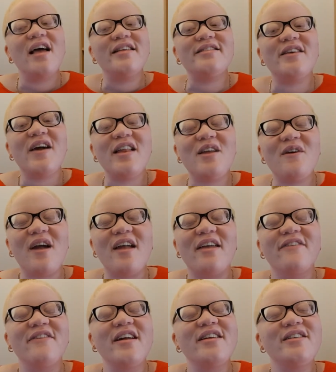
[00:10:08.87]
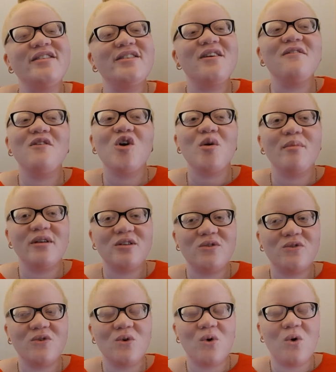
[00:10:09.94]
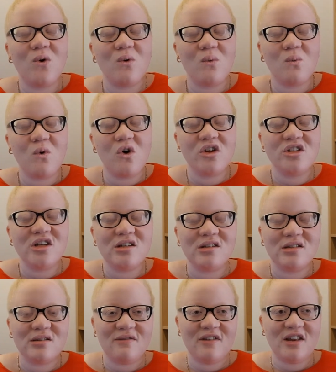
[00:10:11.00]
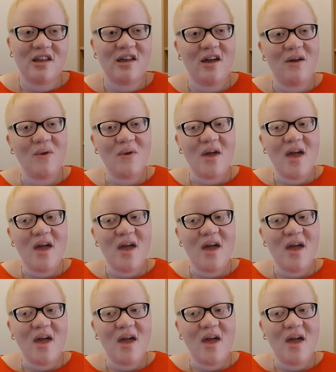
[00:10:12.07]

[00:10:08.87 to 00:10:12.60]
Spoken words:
So anyway, thank you so very much for watching this video,